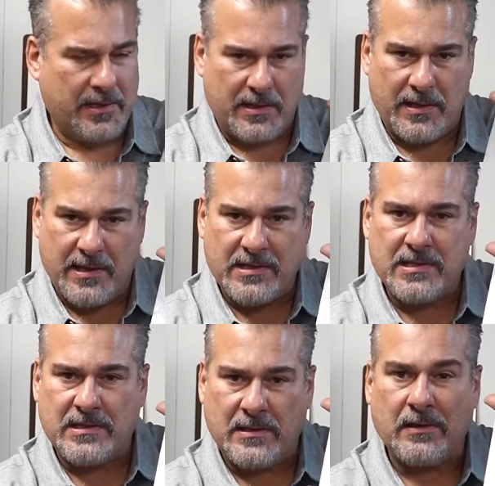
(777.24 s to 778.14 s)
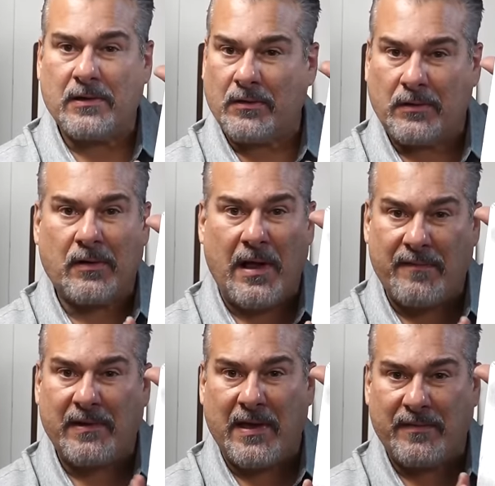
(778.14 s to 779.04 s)
This is the, your, your
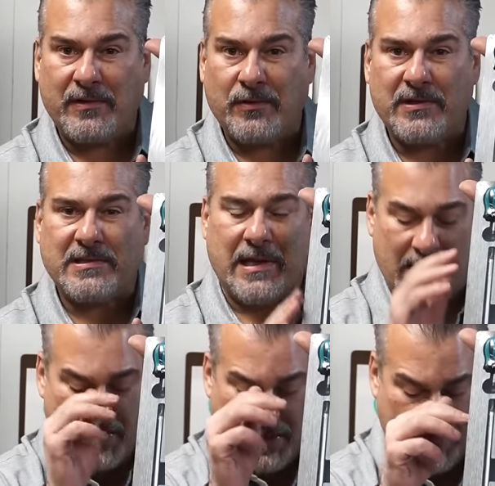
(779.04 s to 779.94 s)
heavy, heavy duty set.